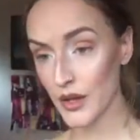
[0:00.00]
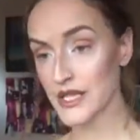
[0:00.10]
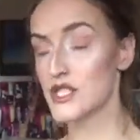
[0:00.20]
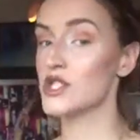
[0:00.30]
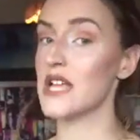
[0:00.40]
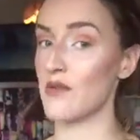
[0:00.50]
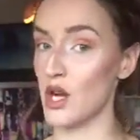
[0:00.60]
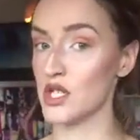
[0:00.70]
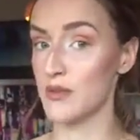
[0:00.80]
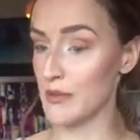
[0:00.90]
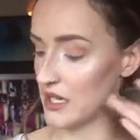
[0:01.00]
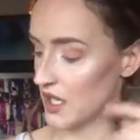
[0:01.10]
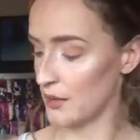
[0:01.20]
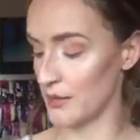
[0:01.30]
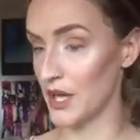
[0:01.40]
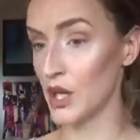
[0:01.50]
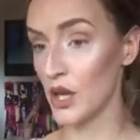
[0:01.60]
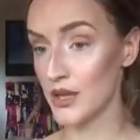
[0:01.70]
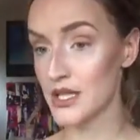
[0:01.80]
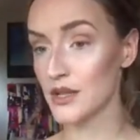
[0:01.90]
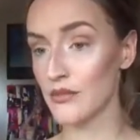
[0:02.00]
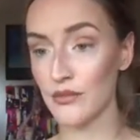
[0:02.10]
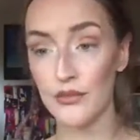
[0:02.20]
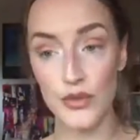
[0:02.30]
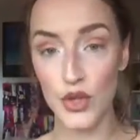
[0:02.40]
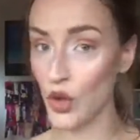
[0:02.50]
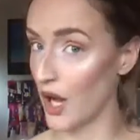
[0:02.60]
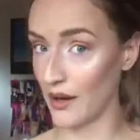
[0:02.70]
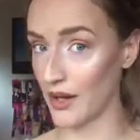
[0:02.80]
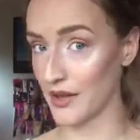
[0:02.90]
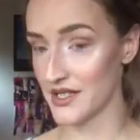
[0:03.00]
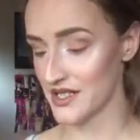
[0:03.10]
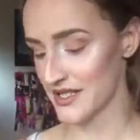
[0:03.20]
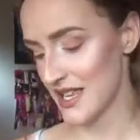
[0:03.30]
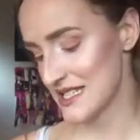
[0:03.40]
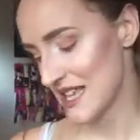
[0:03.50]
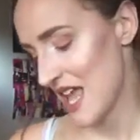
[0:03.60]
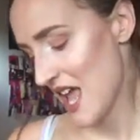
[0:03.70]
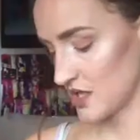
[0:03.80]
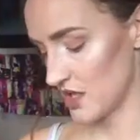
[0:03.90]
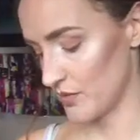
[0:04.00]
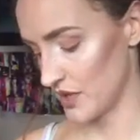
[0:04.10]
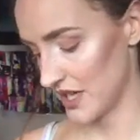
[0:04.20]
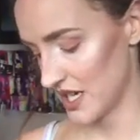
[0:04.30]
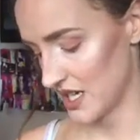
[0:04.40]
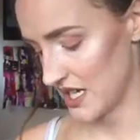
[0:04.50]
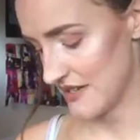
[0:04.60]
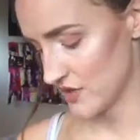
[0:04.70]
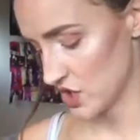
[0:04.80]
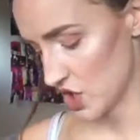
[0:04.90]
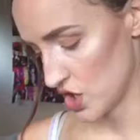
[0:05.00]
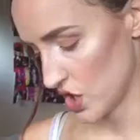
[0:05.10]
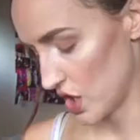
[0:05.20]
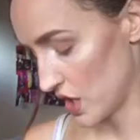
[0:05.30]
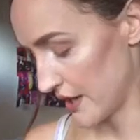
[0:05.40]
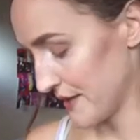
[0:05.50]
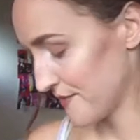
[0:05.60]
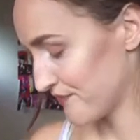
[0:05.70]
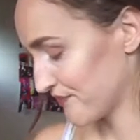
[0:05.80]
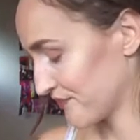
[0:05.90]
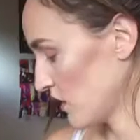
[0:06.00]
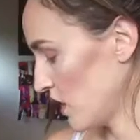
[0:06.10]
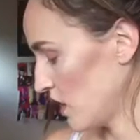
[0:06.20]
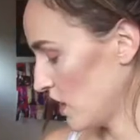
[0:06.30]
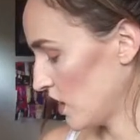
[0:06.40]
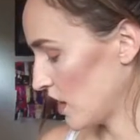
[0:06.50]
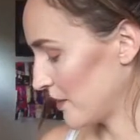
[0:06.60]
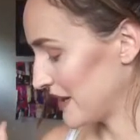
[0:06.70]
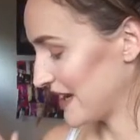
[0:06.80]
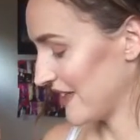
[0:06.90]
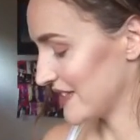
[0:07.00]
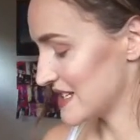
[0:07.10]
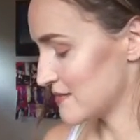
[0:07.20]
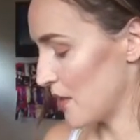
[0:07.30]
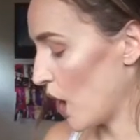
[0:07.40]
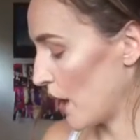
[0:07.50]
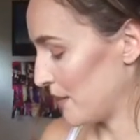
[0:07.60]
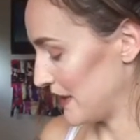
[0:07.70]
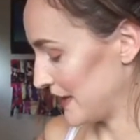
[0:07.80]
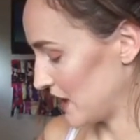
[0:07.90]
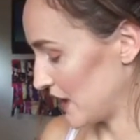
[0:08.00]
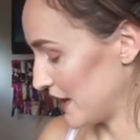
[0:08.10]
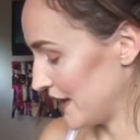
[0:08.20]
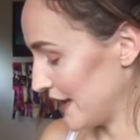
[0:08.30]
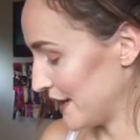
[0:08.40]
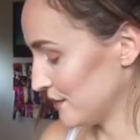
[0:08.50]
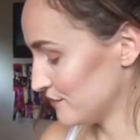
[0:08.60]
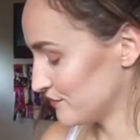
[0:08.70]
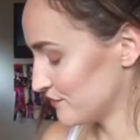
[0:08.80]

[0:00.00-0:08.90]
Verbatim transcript: This is just how I do my makeup. I mean, I know it, not how anyone else does this. So now I'm gonna get an even darker color. I'm gonna get this purply color here